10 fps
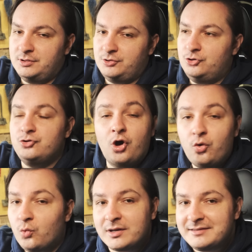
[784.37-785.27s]
You
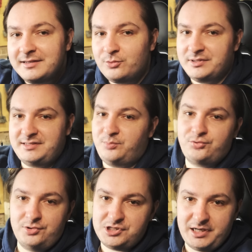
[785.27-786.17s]
don't want to deal with
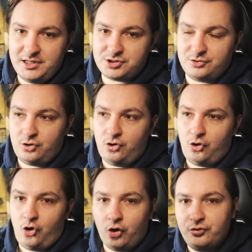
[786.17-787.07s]
depreciation
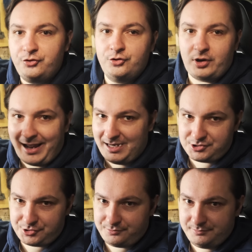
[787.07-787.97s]
on your
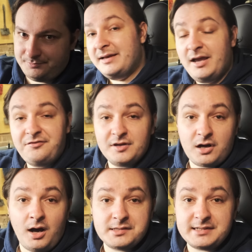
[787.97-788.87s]
cash. If the
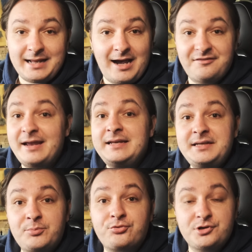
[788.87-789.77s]
car's going to have any
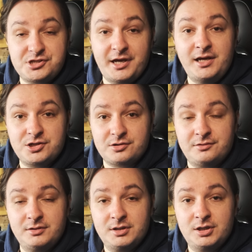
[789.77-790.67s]

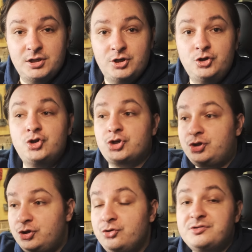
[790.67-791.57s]
depreciation, you should
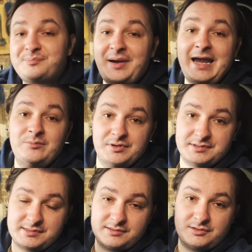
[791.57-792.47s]
use
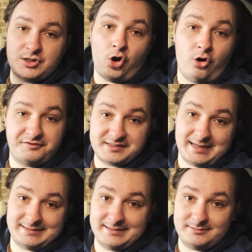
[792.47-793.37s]
payments to
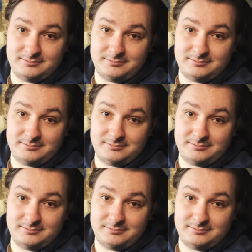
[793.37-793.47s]
offset it.